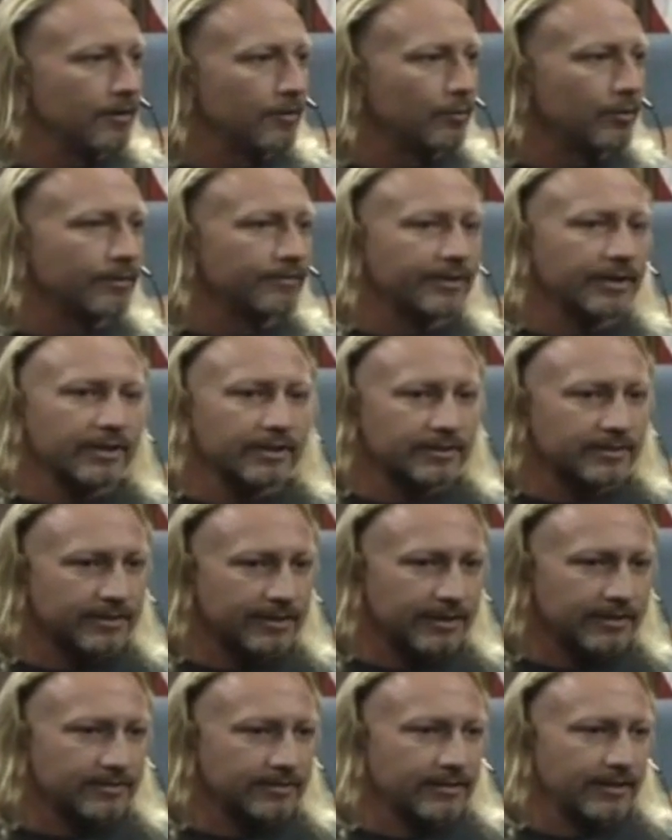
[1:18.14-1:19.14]
Well, if you're going
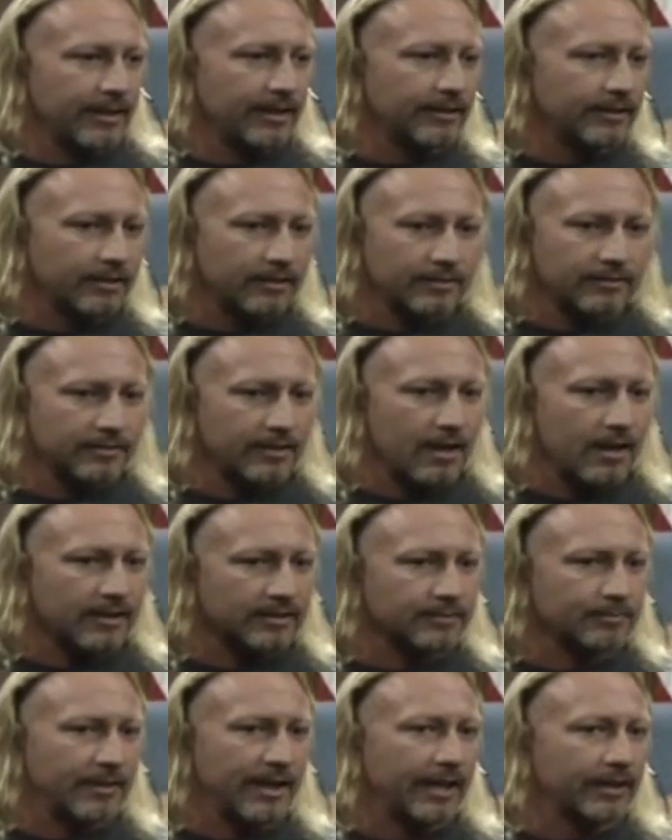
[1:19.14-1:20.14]
to stand there and talk
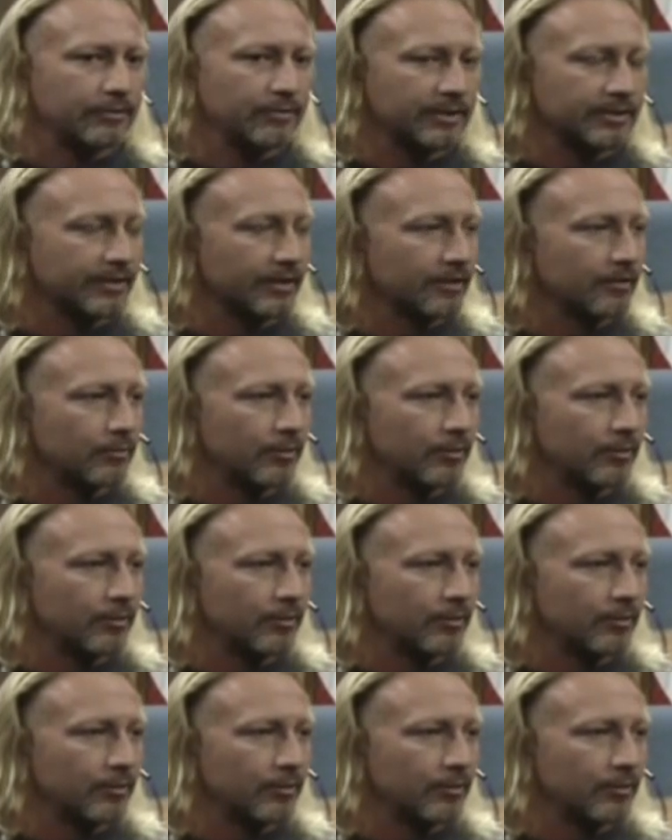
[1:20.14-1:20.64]
smack to each other,